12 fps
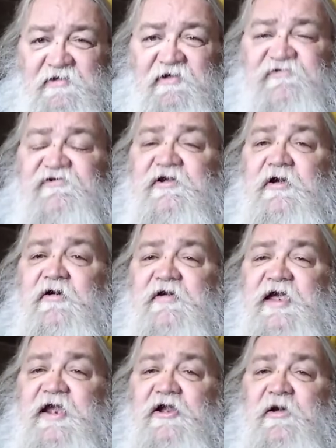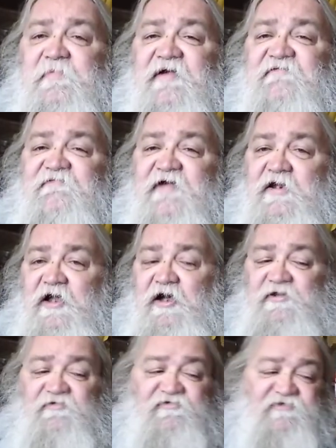So I see y'all again. I hope you have a
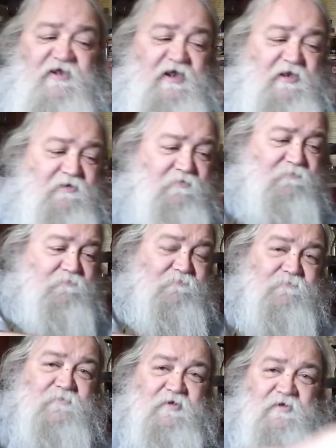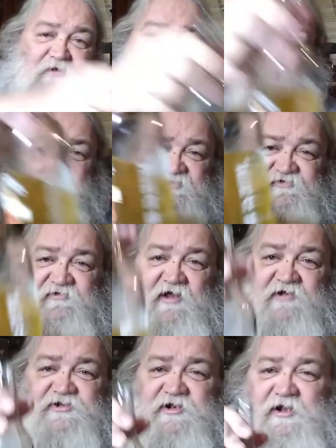fandoculous day.
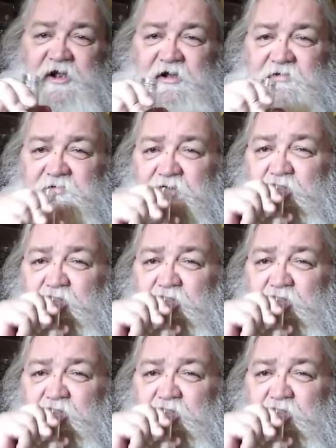Sláinte, y'all.